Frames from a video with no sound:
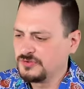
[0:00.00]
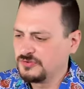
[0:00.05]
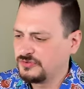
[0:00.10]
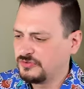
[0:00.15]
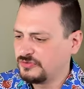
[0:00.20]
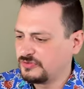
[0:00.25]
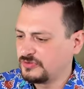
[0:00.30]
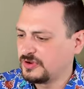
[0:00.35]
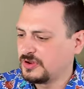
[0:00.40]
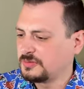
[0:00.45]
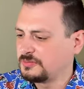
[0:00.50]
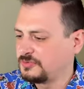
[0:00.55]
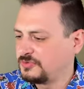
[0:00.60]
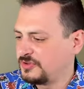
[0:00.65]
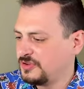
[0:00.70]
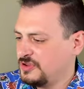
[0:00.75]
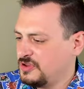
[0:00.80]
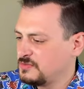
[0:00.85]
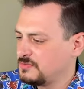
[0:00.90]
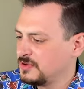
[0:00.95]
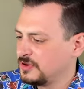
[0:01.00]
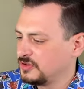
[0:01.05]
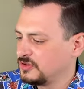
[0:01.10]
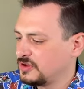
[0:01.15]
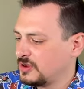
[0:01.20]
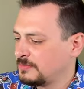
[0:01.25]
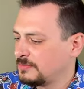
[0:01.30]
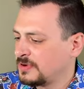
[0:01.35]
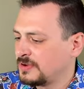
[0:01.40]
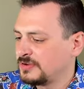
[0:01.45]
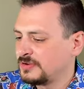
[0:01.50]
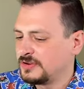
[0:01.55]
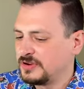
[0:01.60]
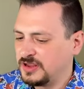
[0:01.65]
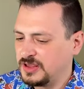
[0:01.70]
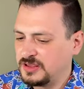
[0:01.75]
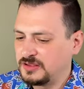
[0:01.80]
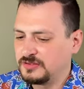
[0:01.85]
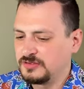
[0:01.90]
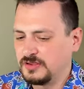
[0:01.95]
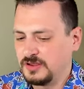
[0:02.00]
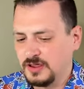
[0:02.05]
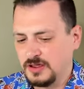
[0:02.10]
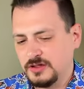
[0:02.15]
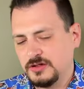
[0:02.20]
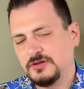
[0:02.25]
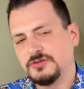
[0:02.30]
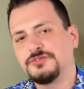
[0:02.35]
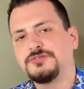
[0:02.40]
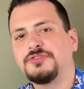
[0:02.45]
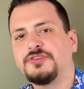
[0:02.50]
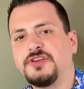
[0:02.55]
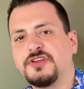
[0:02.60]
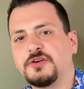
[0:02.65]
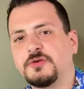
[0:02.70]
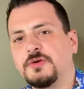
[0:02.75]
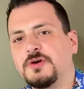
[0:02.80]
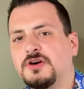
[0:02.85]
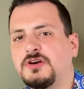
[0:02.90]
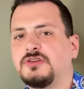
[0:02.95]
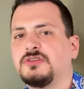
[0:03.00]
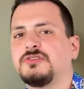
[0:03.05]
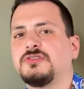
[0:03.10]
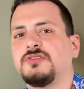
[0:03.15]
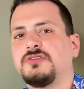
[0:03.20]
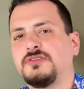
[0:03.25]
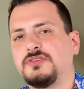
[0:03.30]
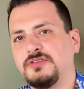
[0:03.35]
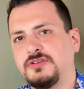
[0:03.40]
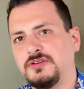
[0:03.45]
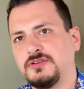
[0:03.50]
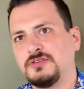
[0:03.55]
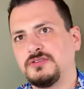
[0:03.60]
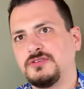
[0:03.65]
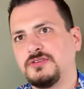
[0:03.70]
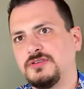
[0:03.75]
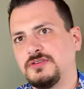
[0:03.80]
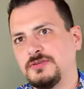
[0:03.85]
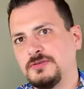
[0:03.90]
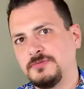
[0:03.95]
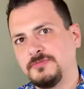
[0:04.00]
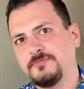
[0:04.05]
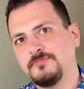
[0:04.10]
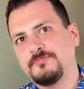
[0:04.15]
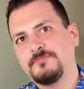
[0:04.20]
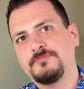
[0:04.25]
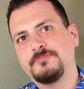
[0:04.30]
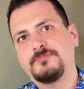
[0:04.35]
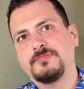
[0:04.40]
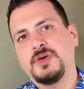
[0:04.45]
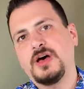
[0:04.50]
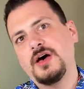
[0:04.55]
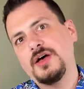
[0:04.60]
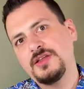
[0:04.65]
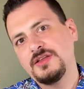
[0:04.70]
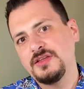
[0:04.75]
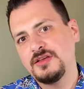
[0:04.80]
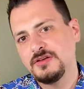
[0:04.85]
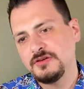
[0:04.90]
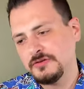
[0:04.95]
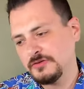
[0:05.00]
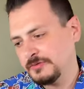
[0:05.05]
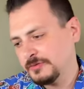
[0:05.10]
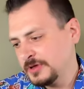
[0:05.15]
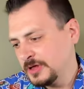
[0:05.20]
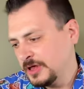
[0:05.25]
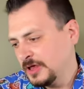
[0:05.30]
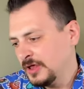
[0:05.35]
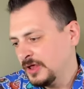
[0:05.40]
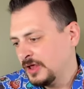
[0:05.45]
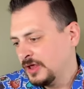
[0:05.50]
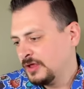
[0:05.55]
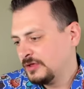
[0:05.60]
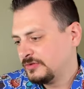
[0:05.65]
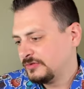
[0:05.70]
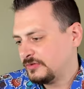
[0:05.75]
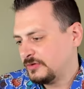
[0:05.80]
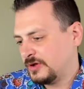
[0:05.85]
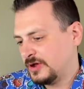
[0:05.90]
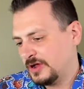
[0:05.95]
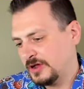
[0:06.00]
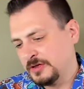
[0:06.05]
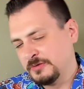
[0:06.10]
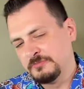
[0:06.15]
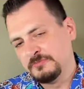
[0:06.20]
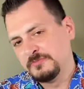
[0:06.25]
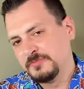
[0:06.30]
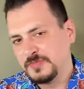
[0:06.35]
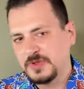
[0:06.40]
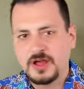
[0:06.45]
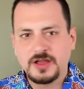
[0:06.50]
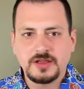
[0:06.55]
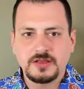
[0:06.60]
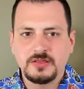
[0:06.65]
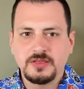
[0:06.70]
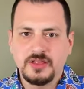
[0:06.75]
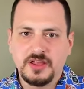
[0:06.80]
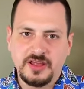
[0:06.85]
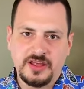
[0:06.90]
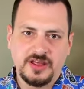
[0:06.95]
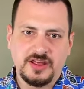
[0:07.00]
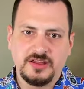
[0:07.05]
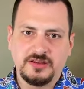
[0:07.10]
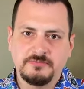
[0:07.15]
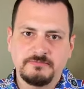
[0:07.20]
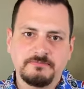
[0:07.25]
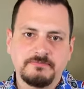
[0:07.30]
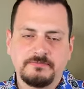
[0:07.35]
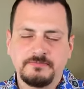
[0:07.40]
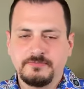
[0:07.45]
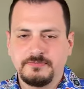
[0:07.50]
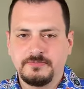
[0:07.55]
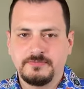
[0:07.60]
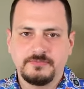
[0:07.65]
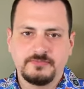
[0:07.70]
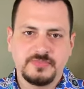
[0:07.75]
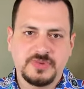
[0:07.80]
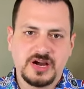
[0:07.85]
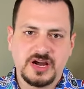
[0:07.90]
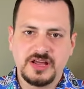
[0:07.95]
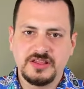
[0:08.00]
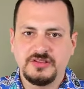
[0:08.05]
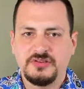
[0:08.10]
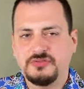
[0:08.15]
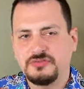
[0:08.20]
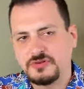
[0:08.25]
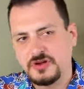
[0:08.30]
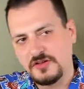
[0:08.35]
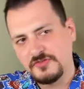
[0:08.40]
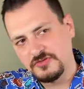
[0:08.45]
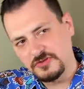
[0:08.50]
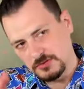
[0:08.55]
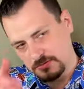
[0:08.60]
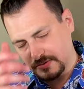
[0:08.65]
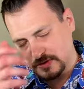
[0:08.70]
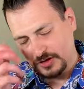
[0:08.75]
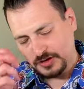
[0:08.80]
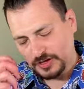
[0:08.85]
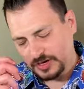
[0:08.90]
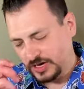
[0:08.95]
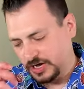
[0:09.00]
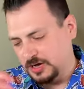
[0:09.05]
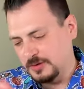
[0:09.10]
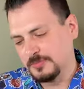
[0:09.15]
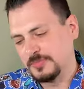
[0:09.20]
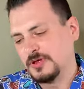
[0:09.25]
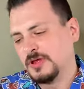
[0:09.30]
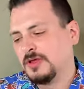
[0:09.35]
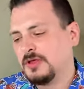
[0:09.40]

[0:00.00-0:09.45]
strips that you build up underneath to get your recoil ideal. So I can lay behind this rifle, pull it up